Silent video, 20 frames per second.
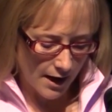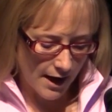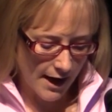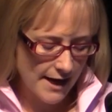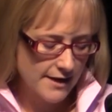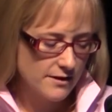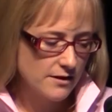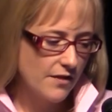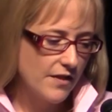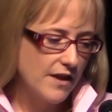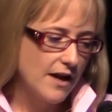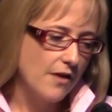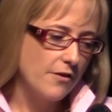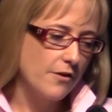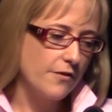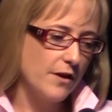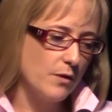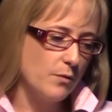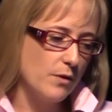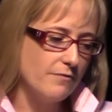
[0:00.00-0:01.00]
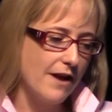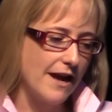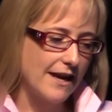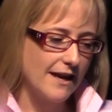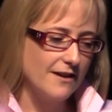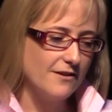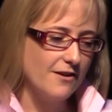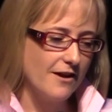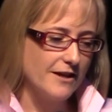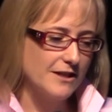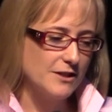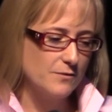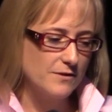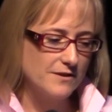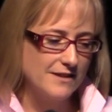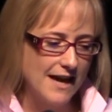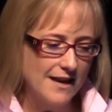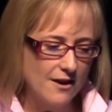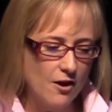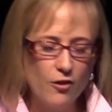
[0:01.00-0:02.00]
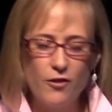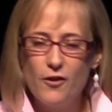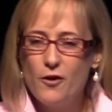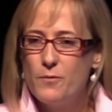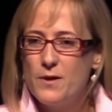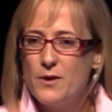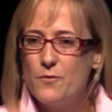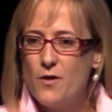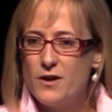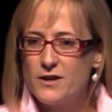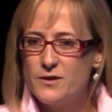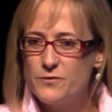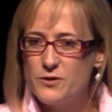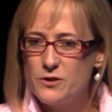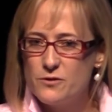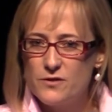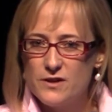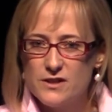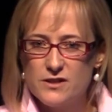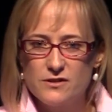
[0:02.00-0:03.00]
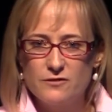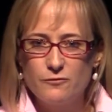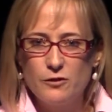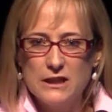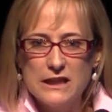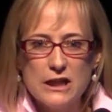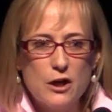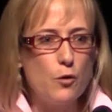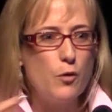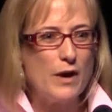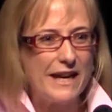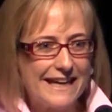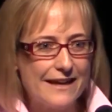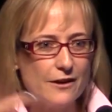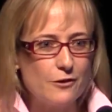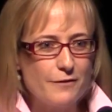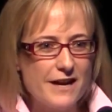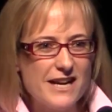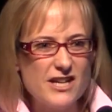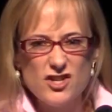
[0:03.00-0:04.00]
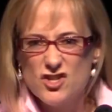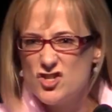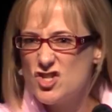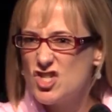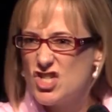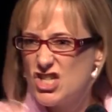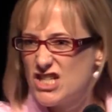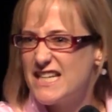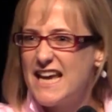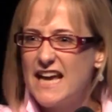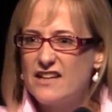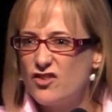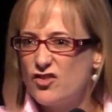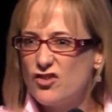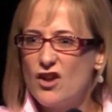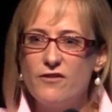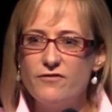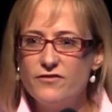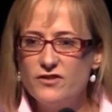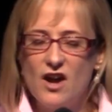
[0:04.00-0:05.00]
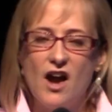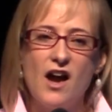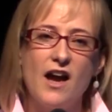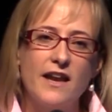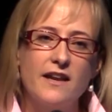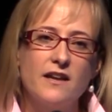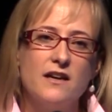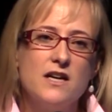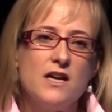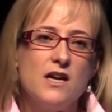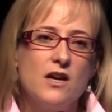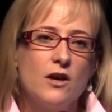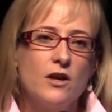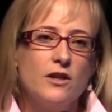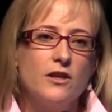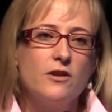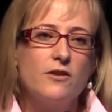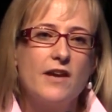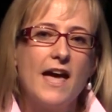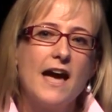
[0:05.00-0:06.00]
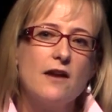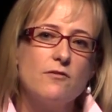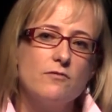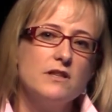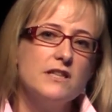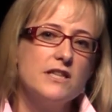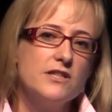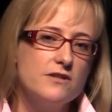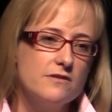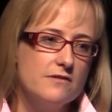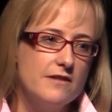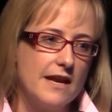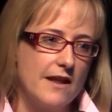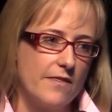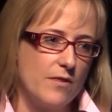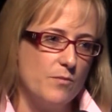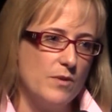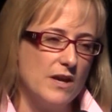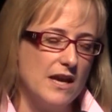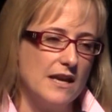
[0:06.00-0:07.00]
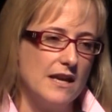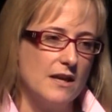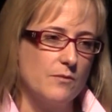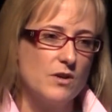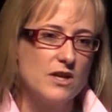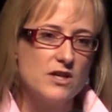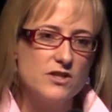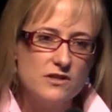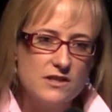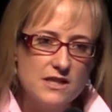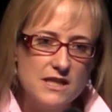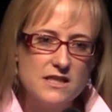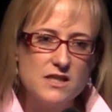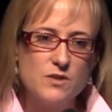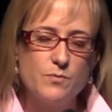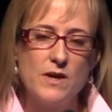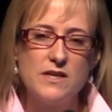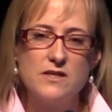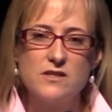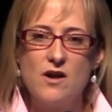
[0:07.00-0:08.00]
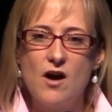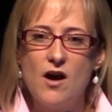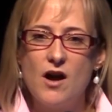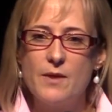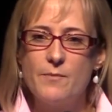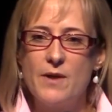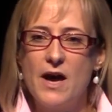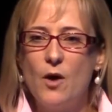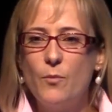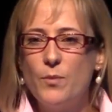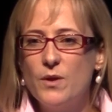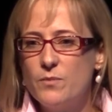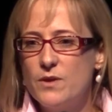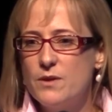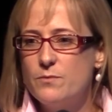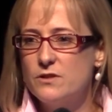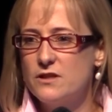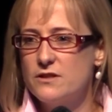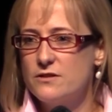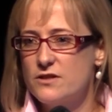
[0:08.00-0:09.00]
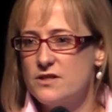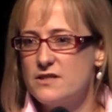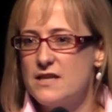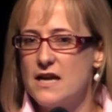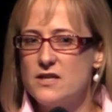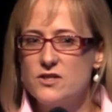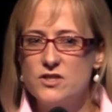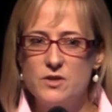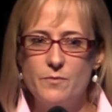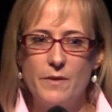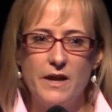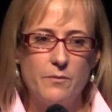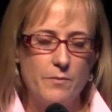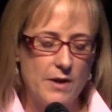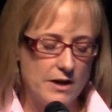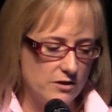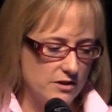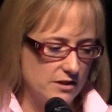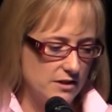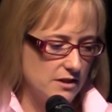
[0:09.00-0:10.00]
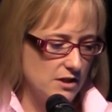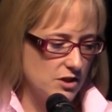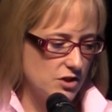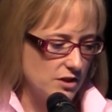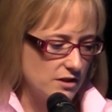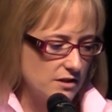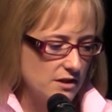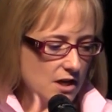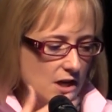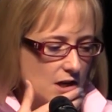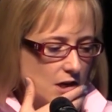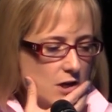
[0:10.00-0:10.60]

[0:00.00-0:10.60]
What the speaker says: And the other thing we recognized was that although we wanted to do this really quick iterations and just get stuff done, You can't really do that at the beginning because you need to spend time helping people understand so you make better decisions.